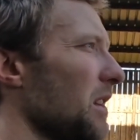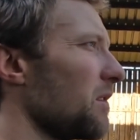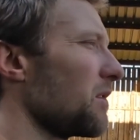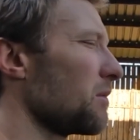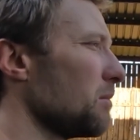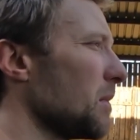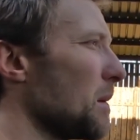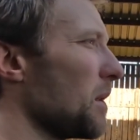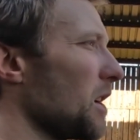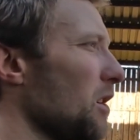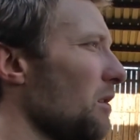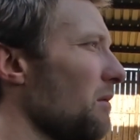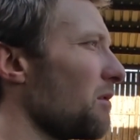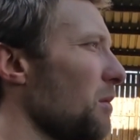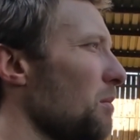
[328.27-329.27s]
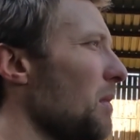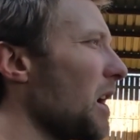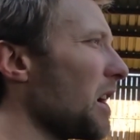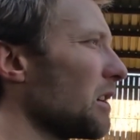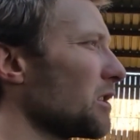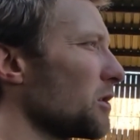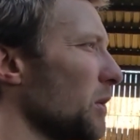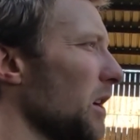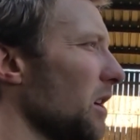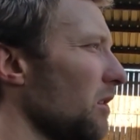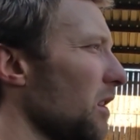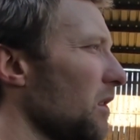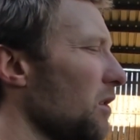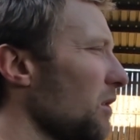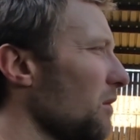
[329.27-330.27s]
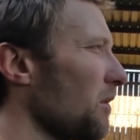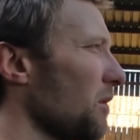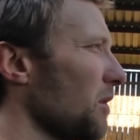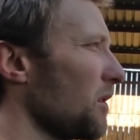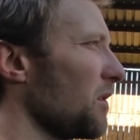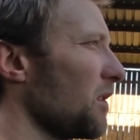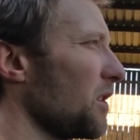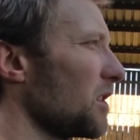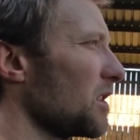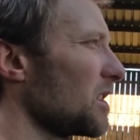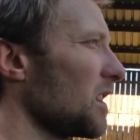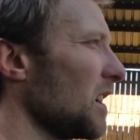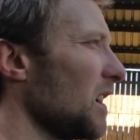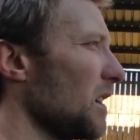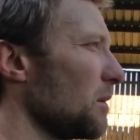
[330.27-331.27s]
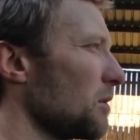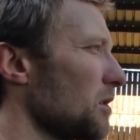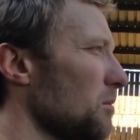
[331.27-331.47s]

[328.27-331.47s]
They've maybe come from miles away, or they've come from the first time,